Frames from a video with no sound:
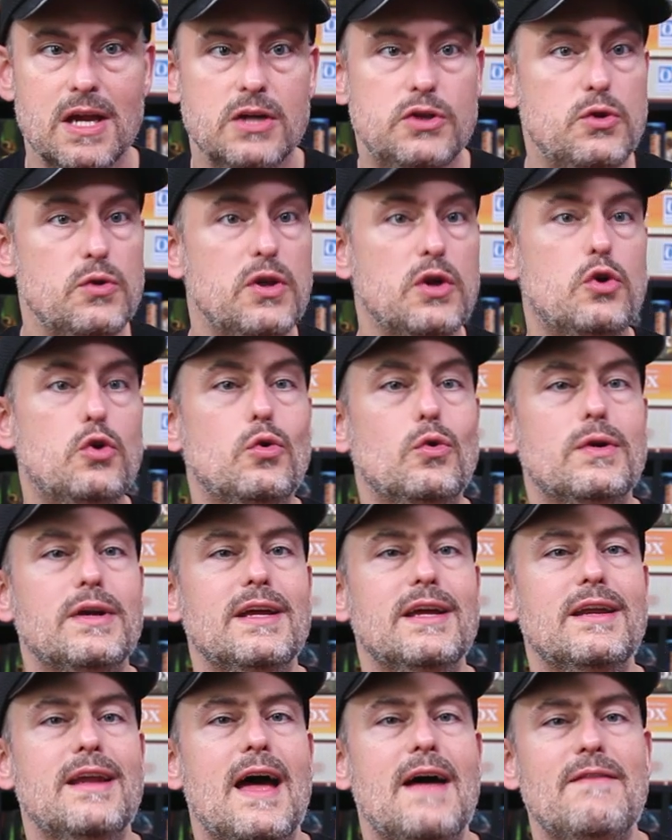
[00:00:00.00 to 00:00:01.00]
Do the
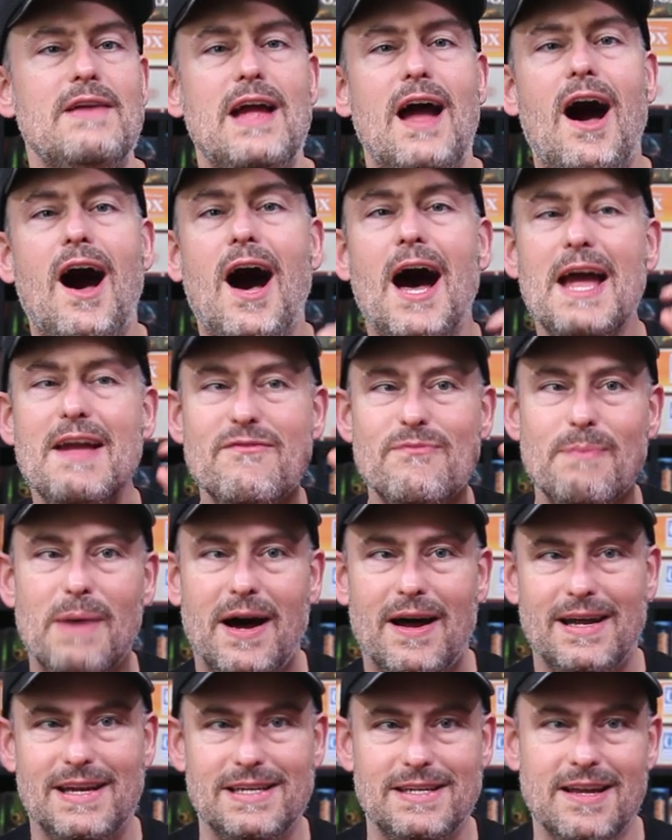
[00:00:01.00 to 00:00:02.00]
ghoulkin have a hive
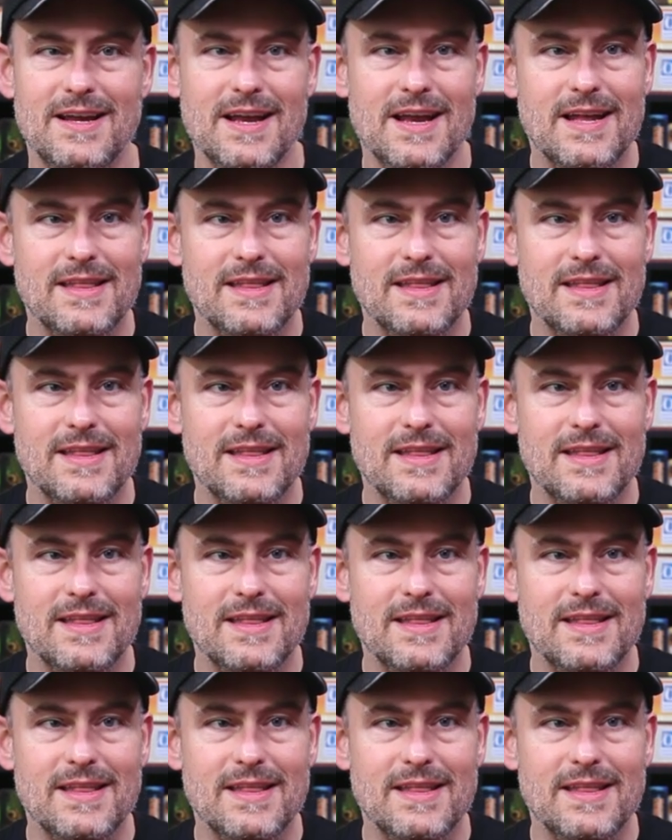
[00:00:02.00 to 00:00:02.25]
mind